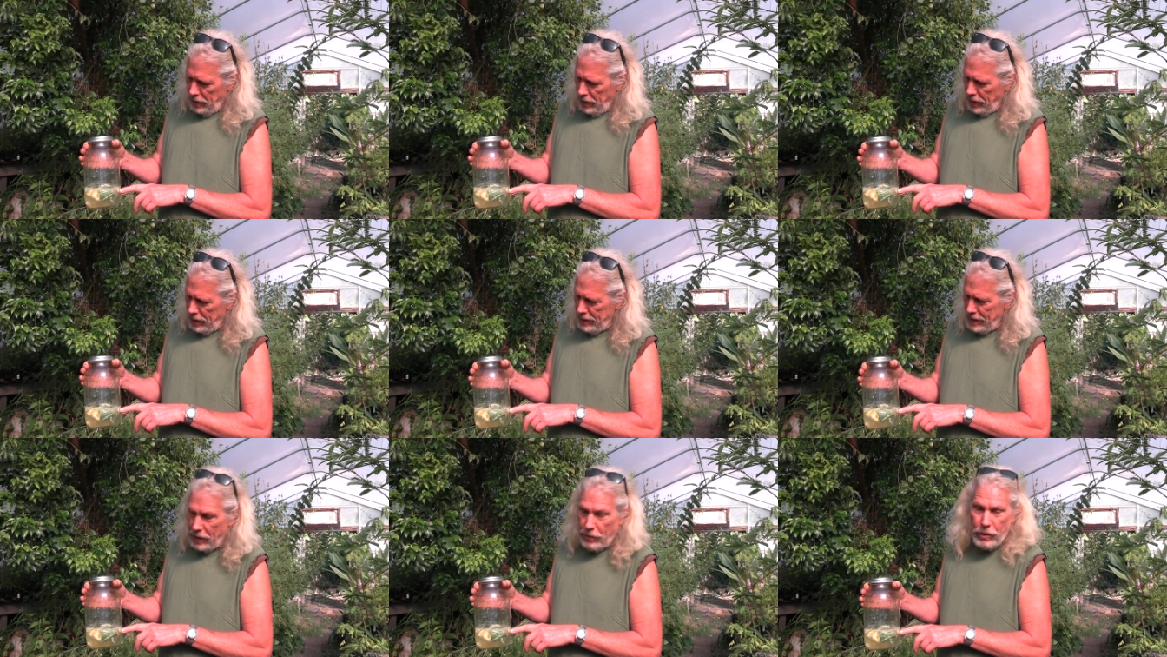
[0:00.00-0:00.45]

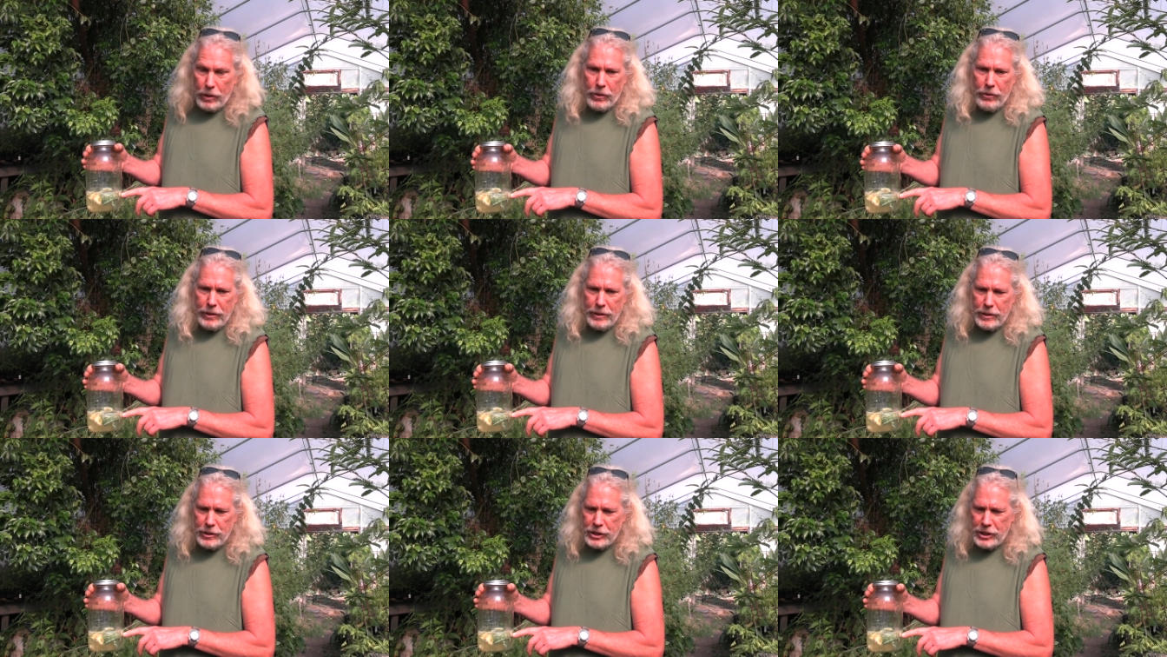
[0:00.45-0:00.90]
And now we're
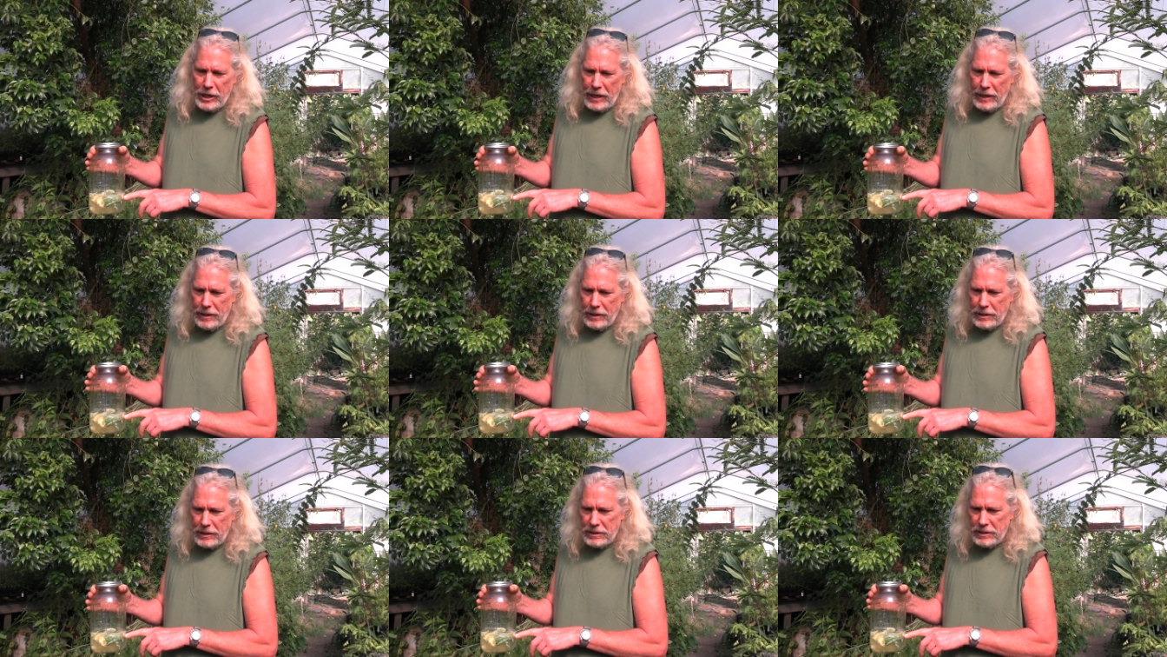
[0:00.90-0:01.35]
going to
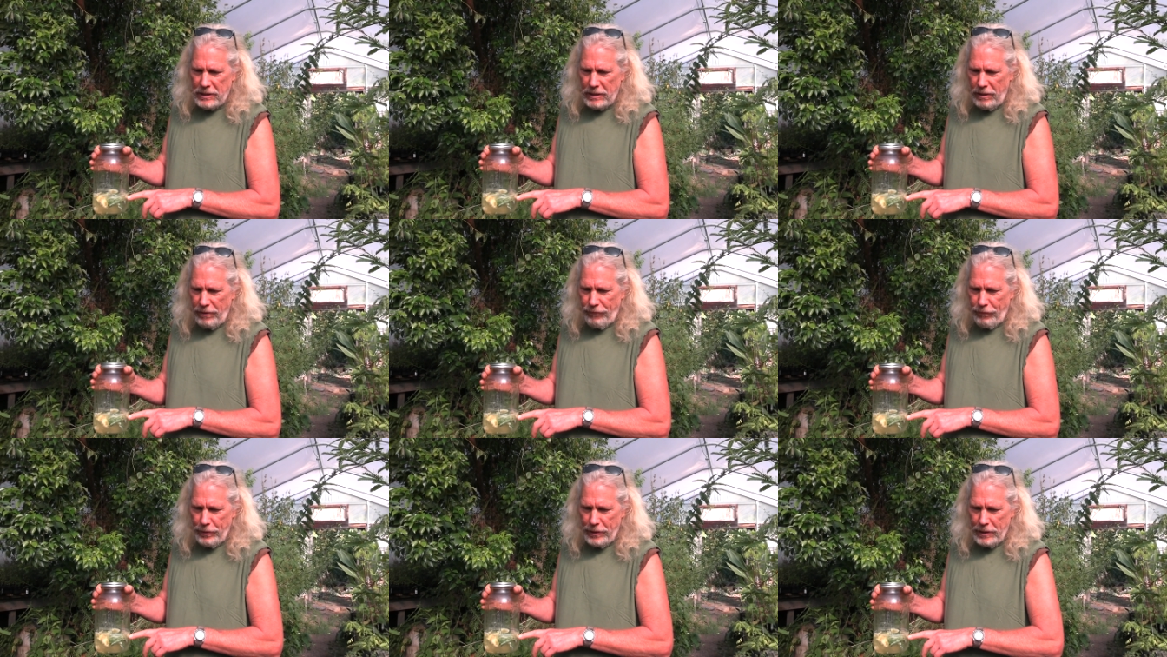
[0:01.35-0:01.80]
shake it to see
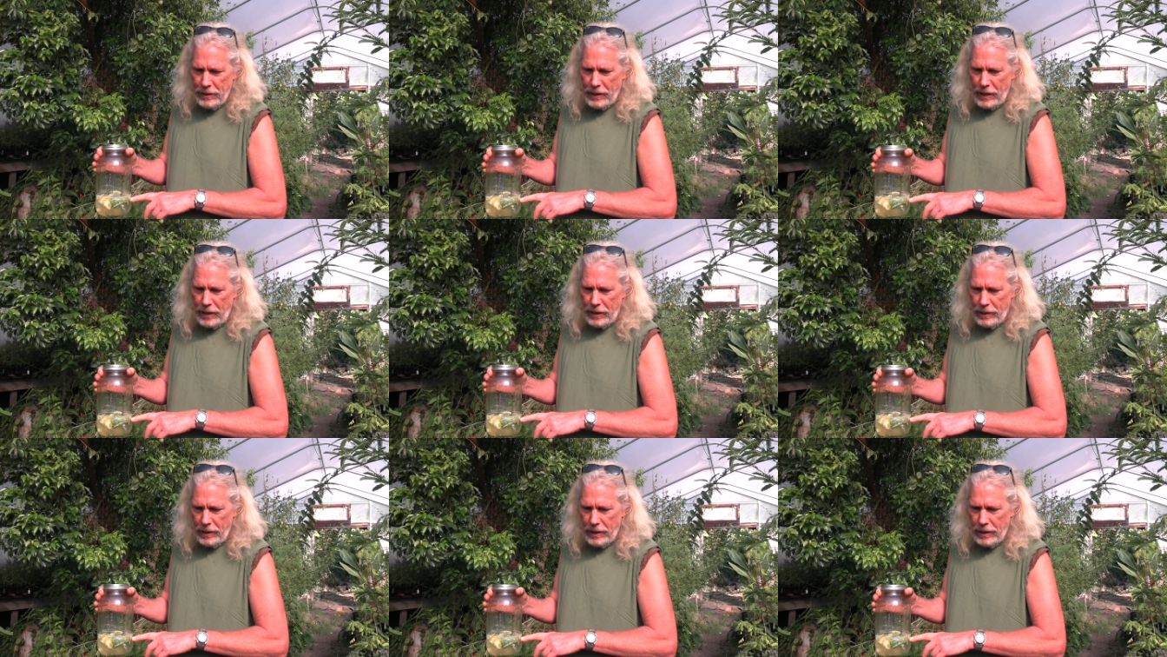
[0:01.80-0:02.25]
if we
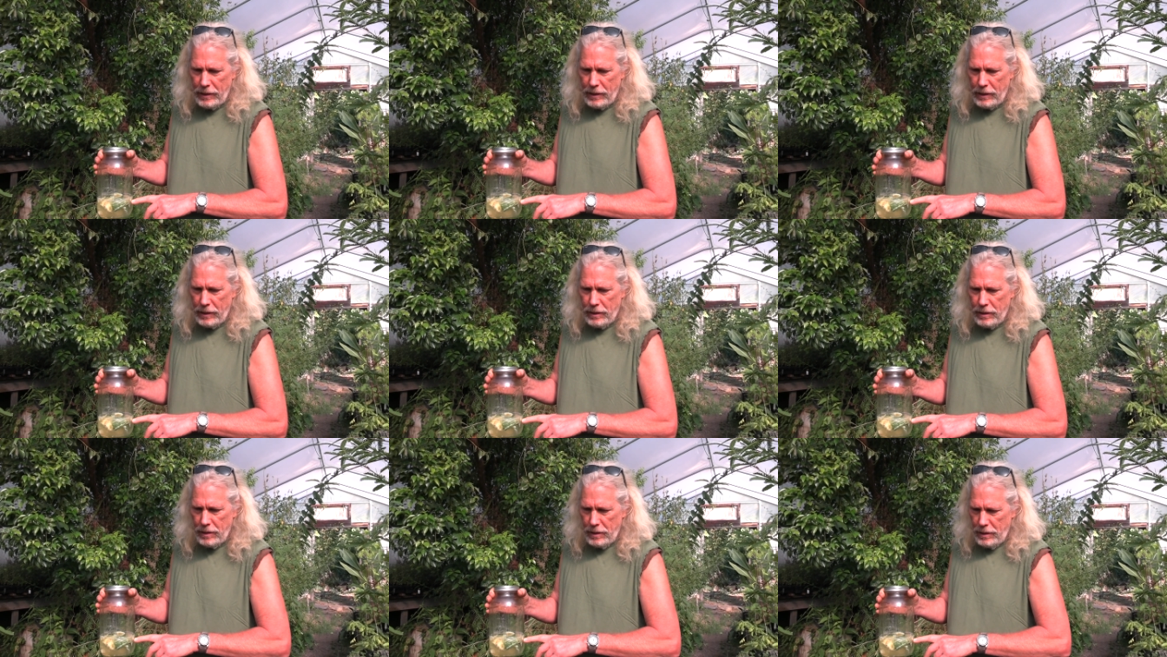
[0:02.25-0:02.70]
get
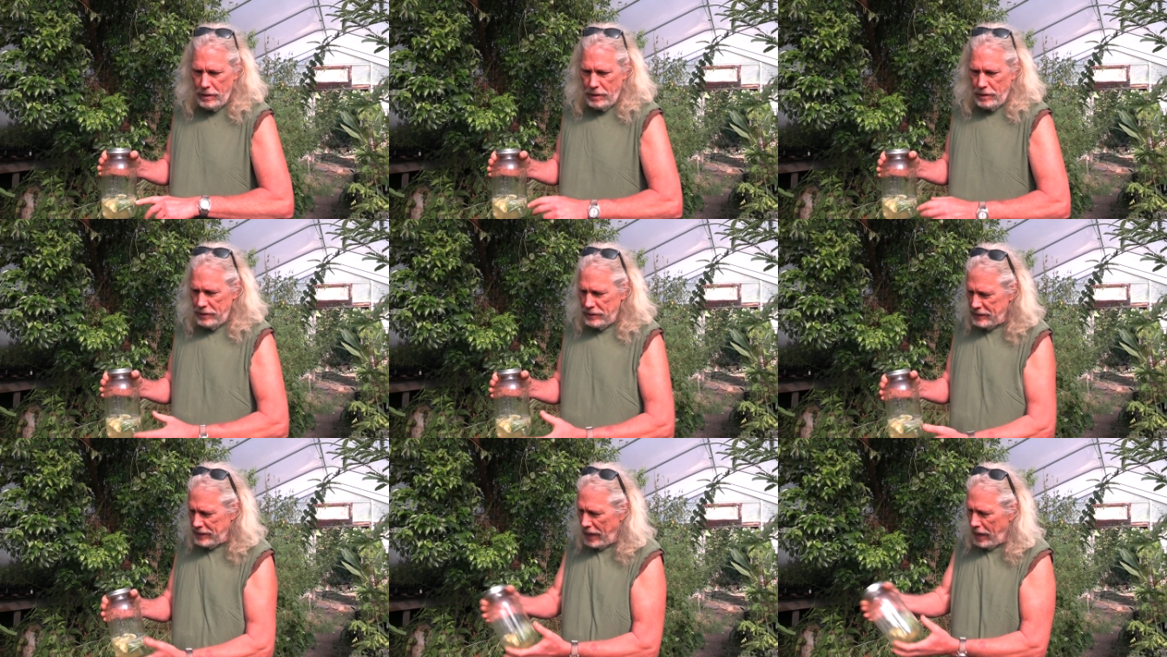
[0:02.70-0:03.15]
any
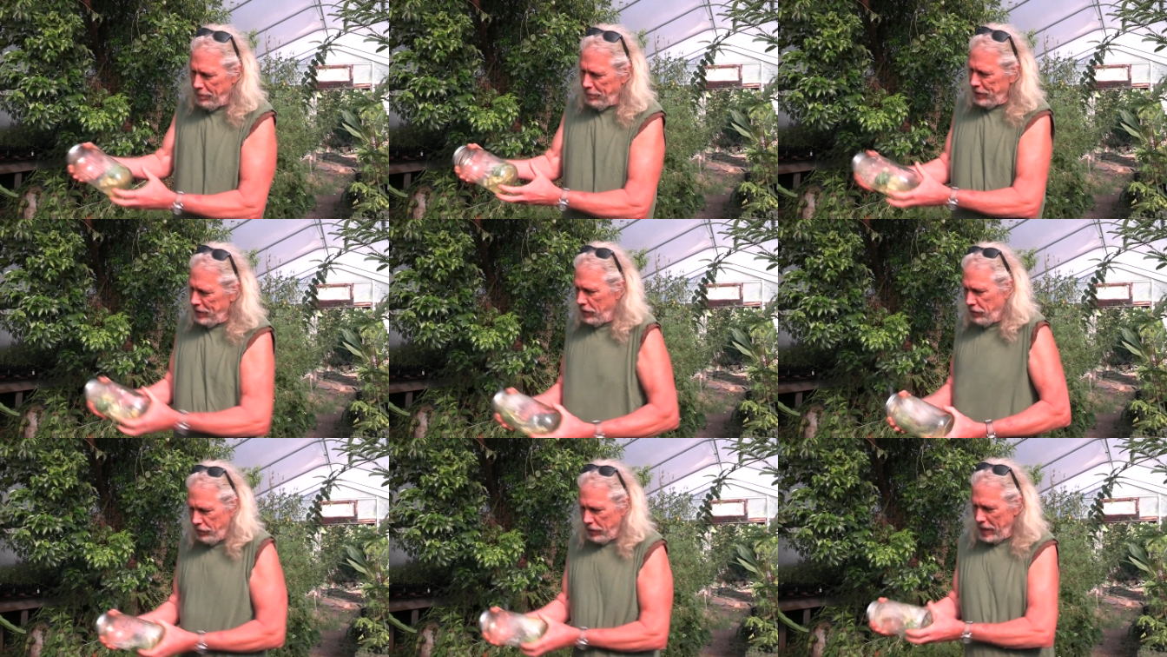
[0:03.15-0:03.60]

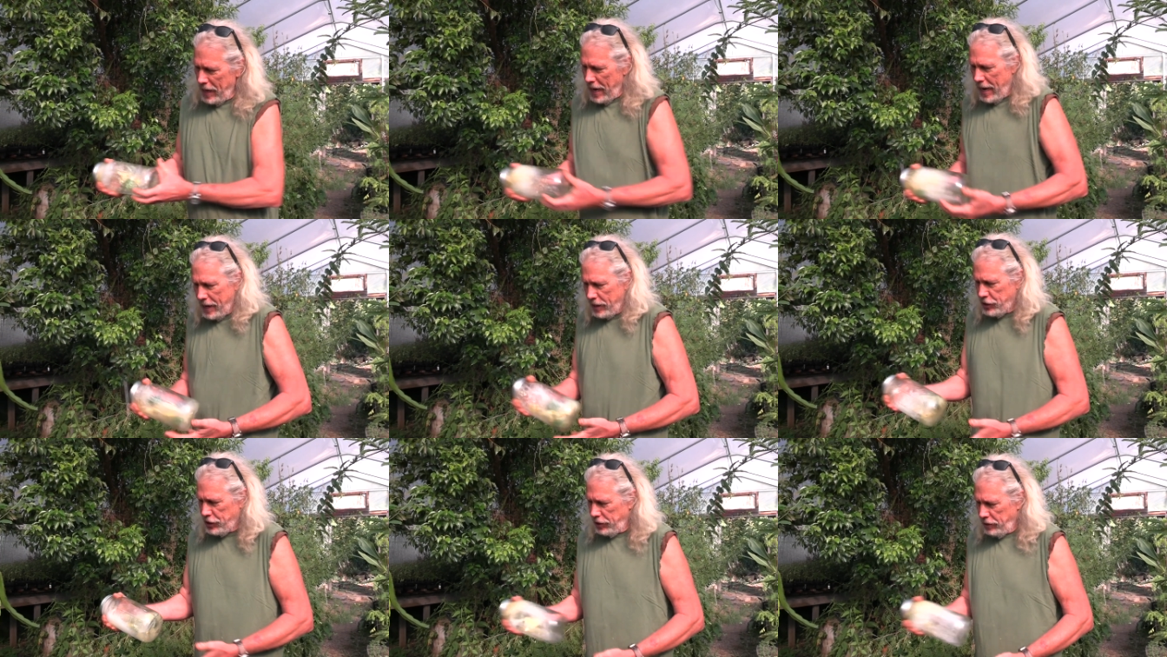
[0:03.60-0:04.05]
saponin
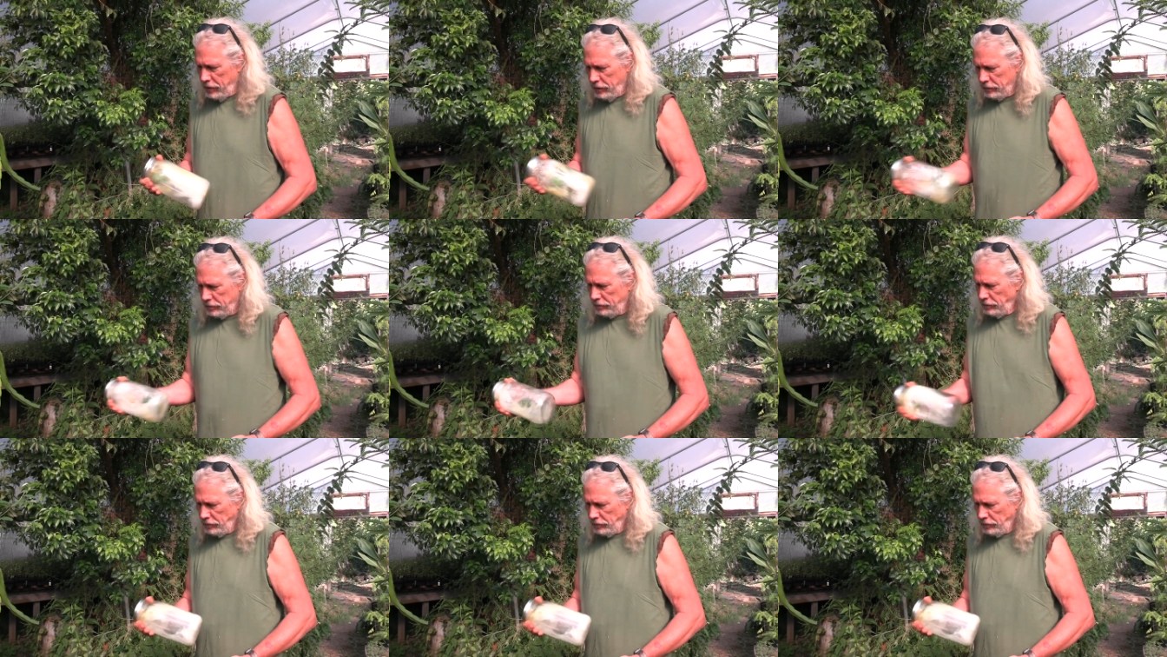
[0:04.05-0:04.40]
reaction.